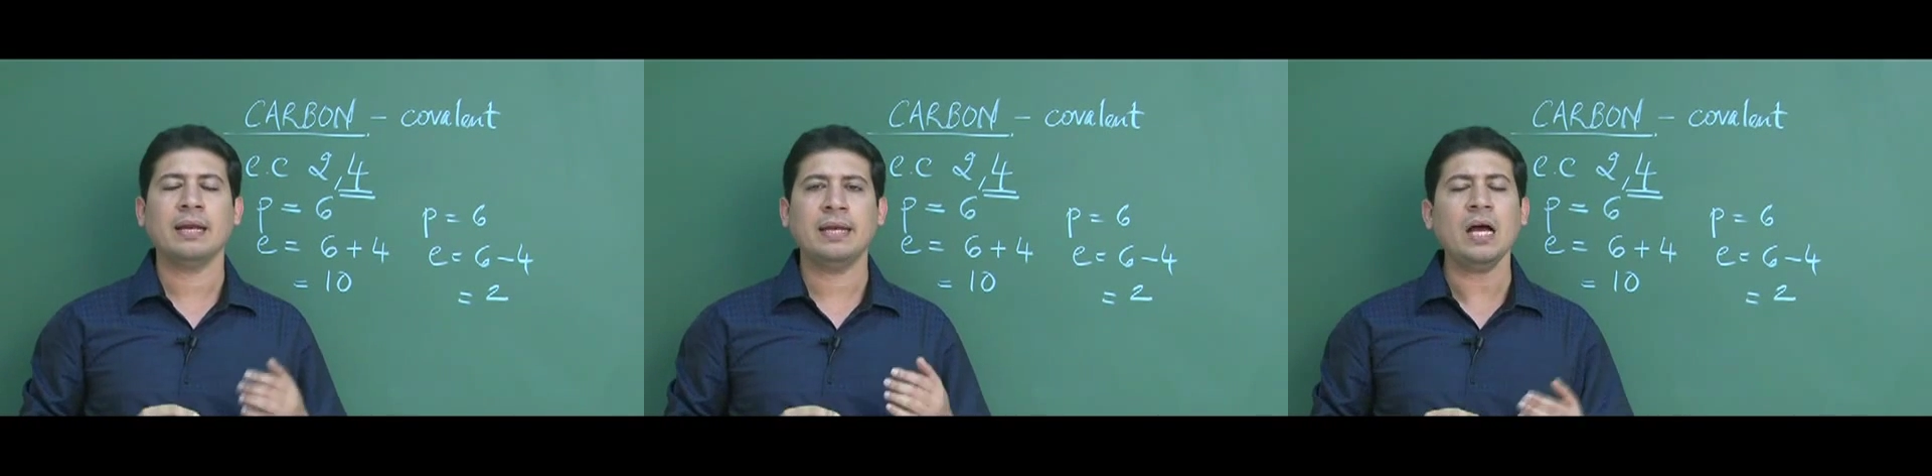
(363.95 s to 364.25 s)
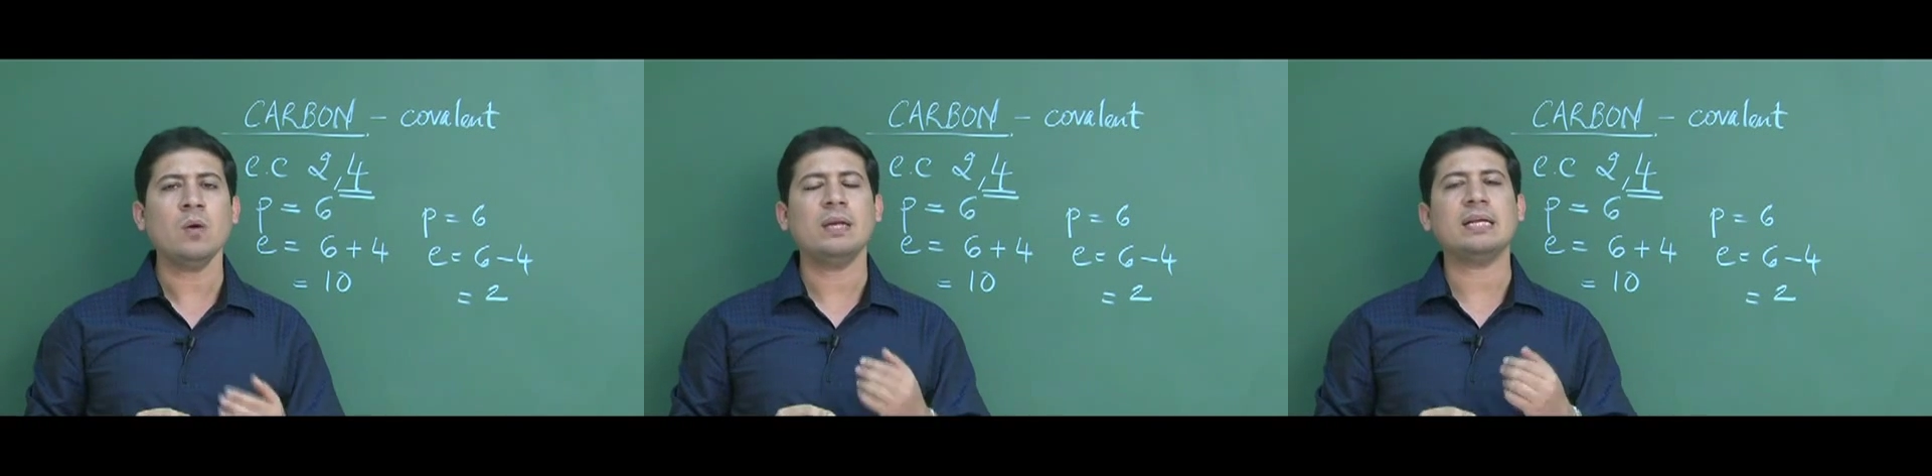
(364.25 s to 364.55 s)

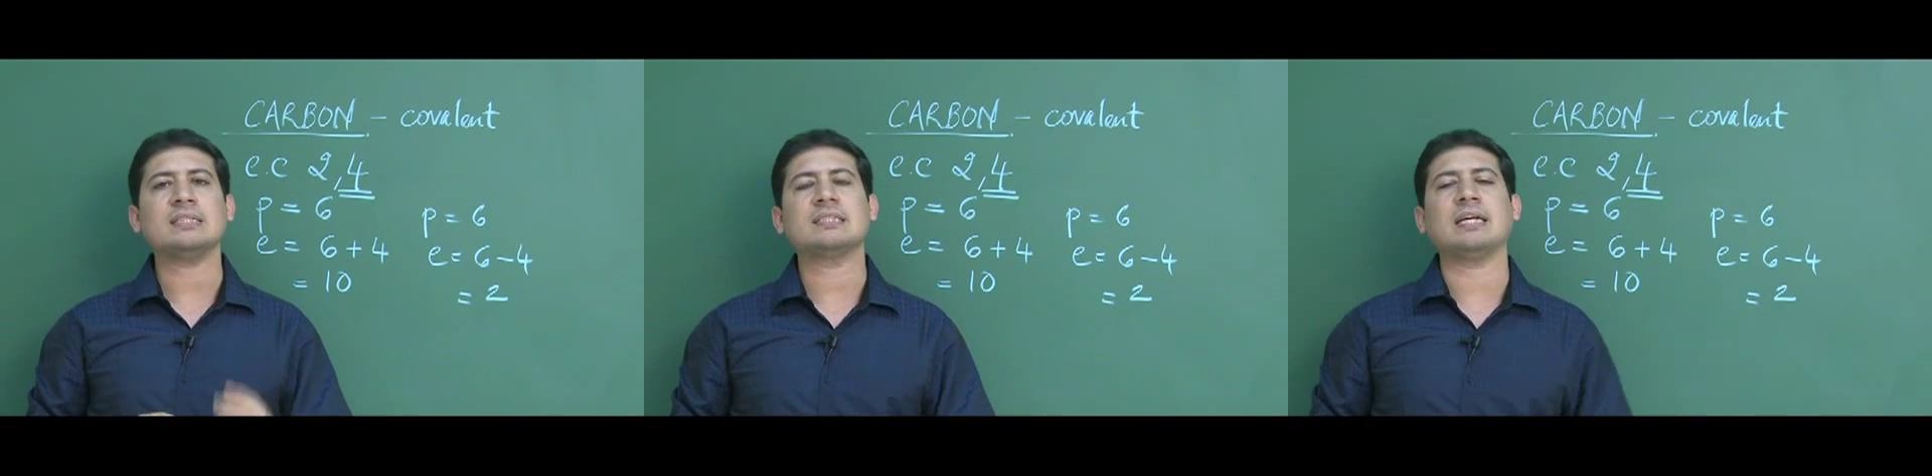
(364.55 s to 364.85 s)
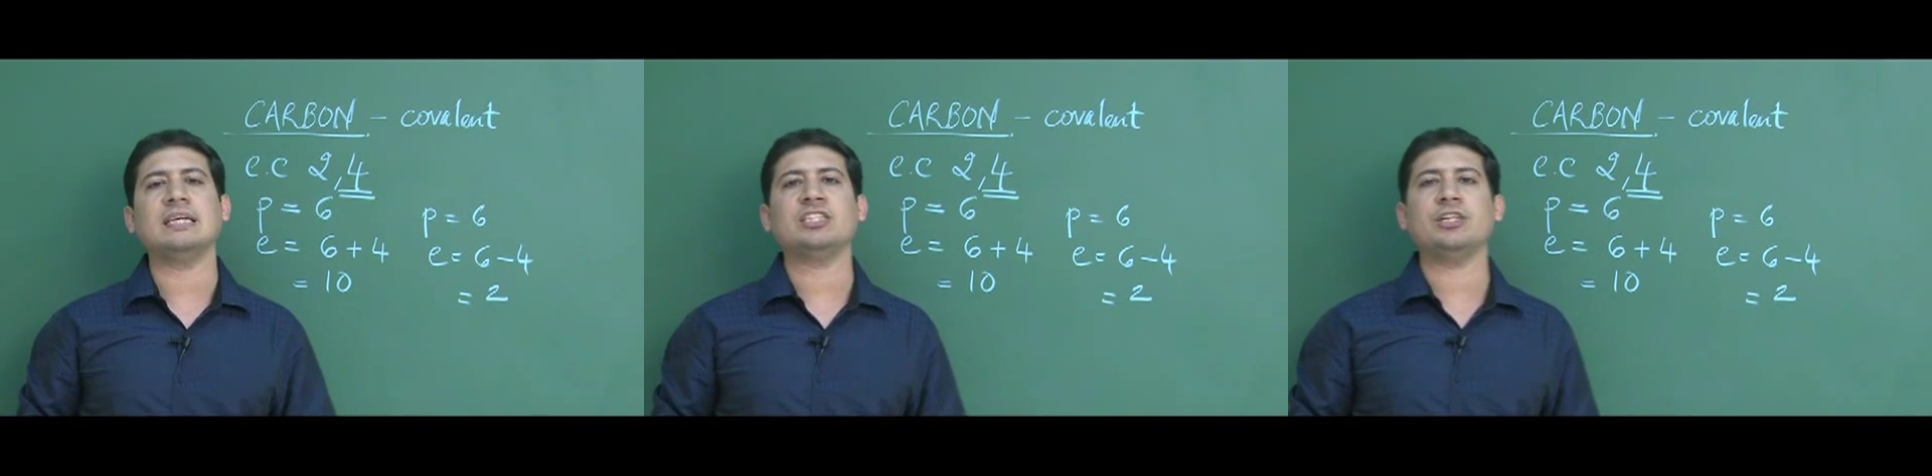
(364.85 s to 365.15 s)
Now let us
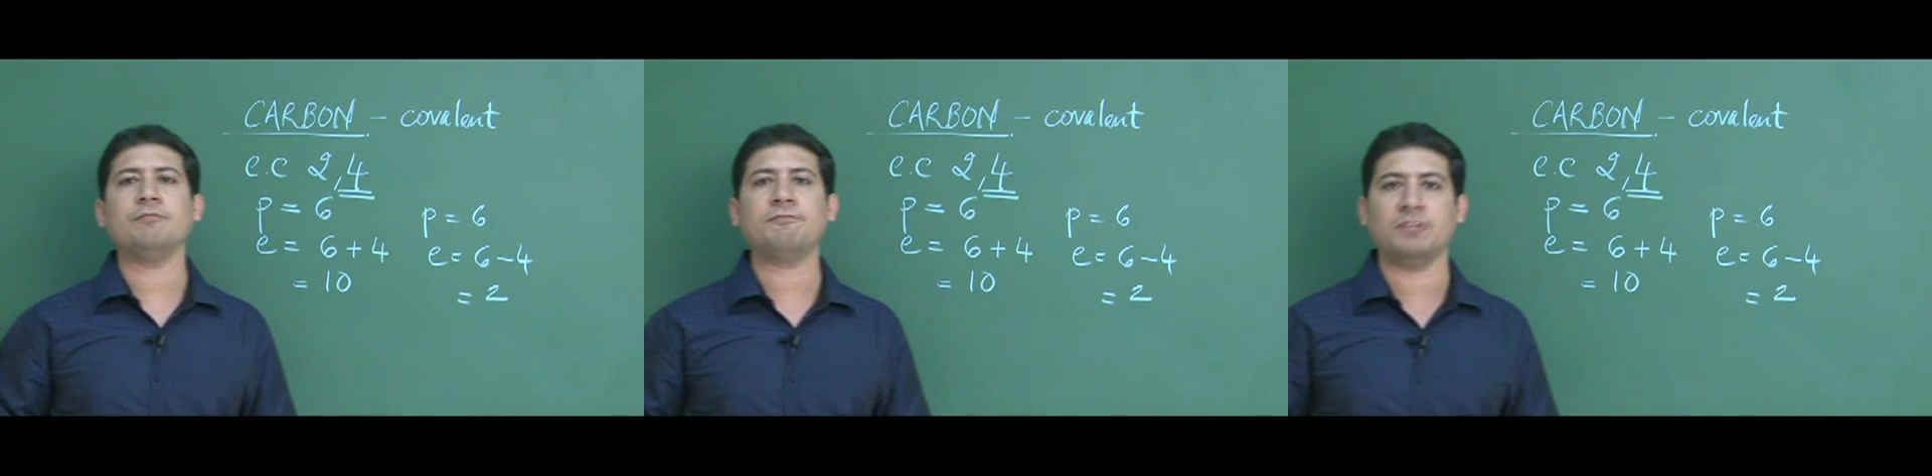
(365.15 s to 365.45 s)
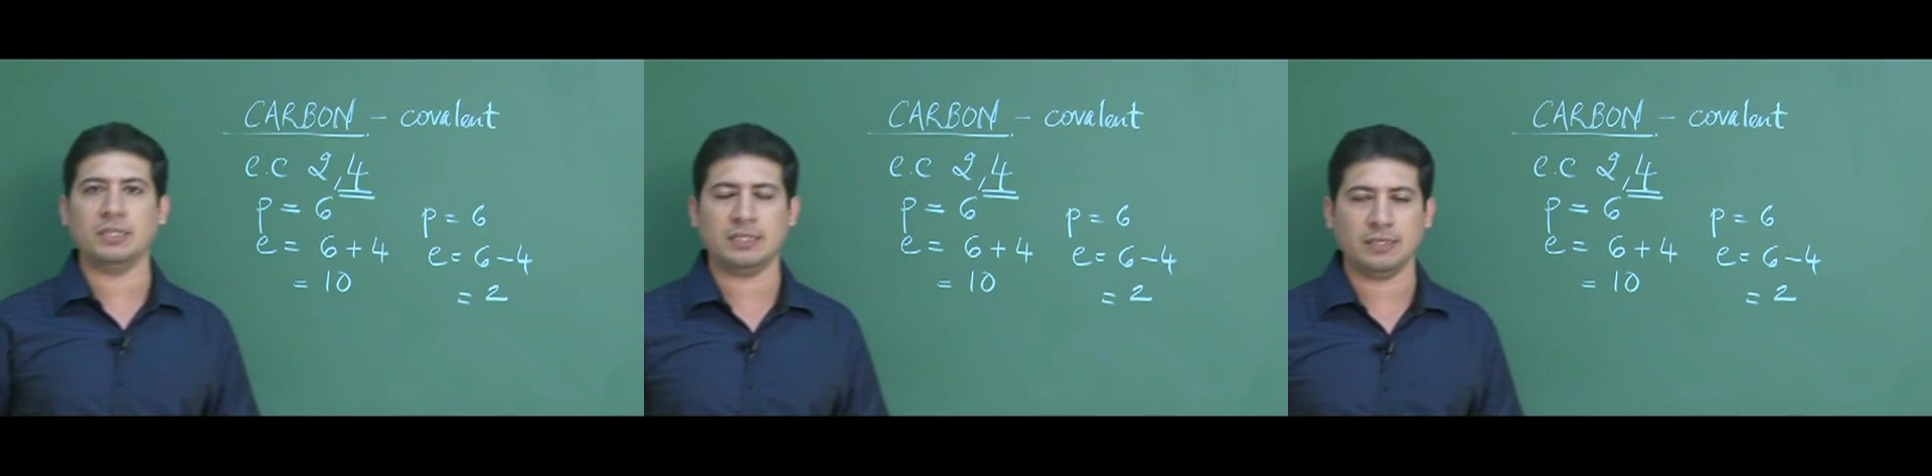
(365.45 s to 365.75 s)
continue
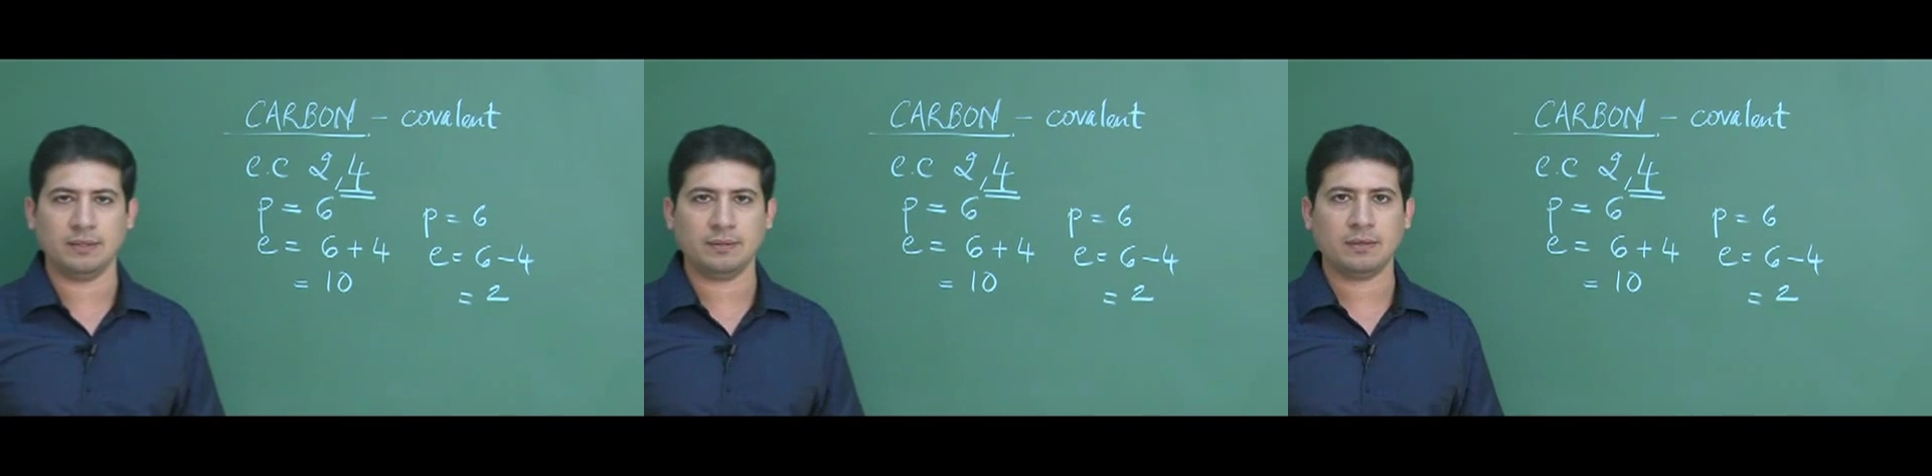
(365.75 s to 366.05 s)
further.